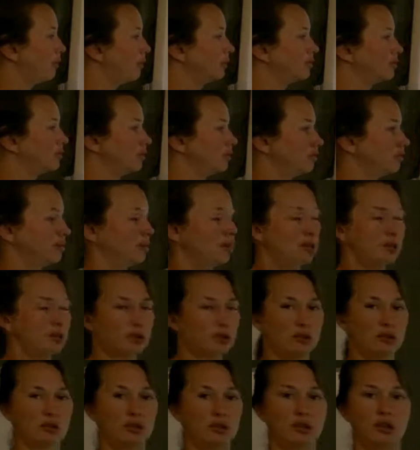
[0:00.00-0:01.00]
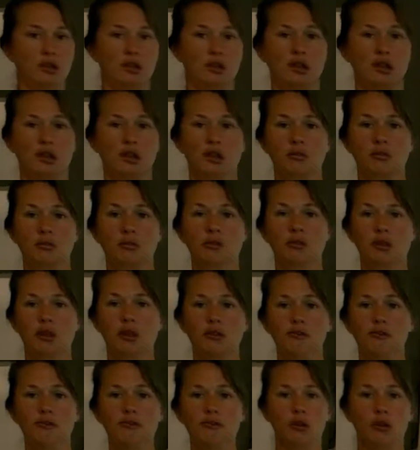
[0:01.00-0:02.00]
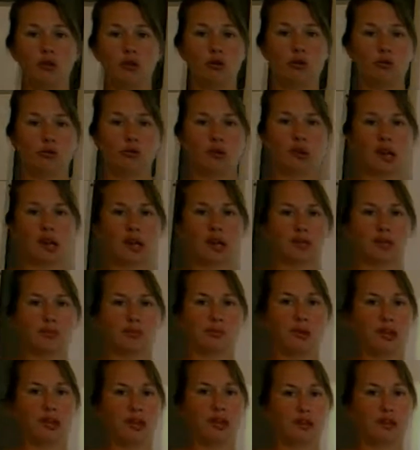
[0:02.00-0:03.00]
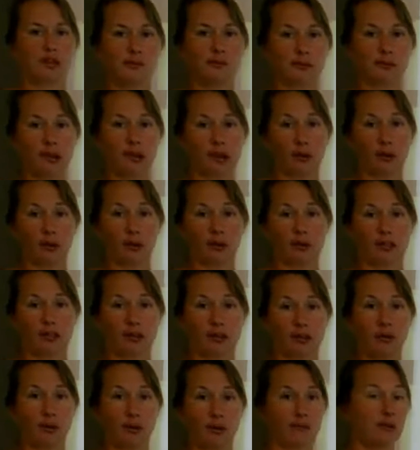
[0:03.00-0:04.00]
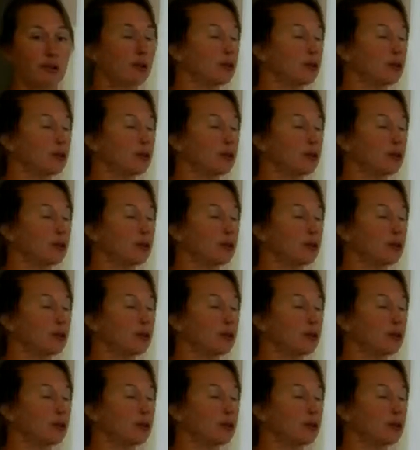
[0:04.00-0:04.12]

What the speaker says: of the plants. Quite a few, not as many as flowers, however.